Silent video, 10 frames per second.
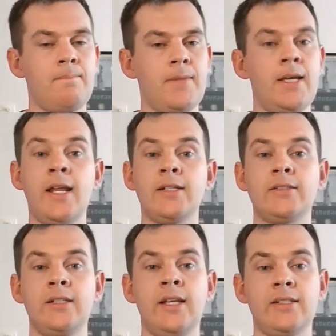in our
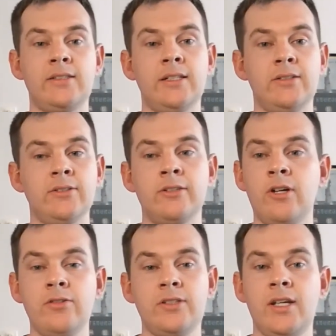Steelers. I
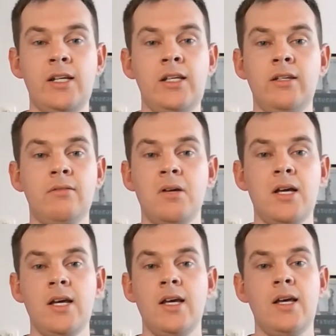don't see
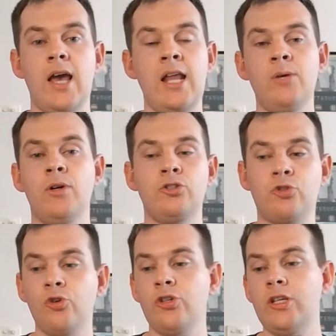anyone
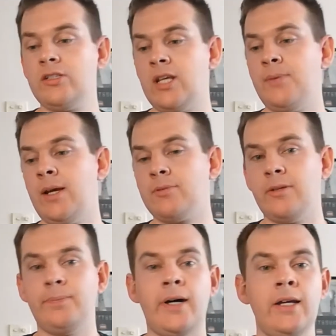truly stepping up to the
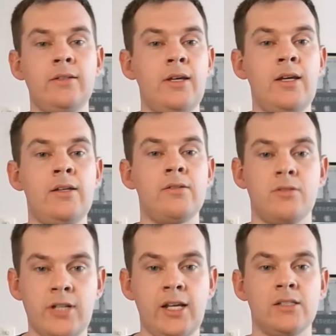plate and
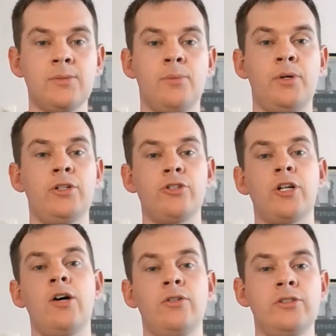shaking someone by the
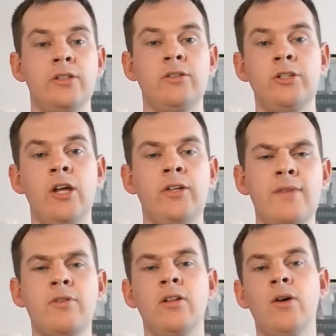shoulders. And you have
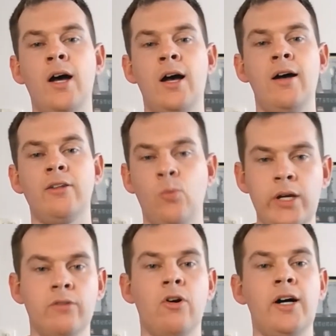the We
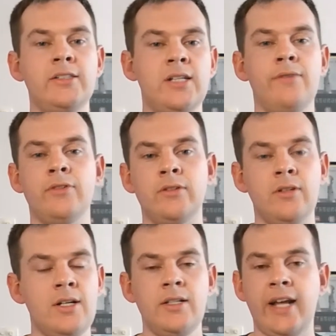Ride stuff, and
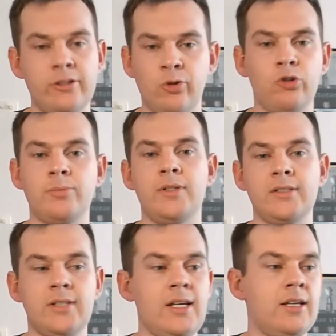that's awesome to
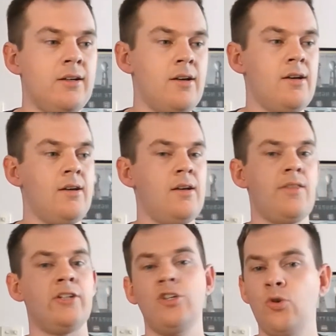see. They
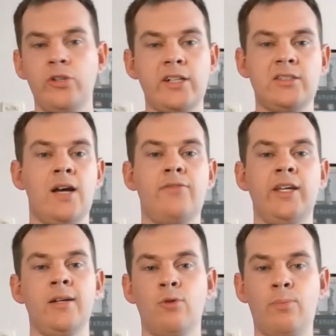do all that stuff, they get
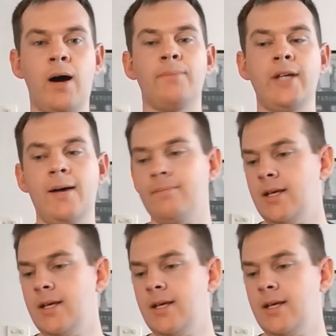them all pumped up,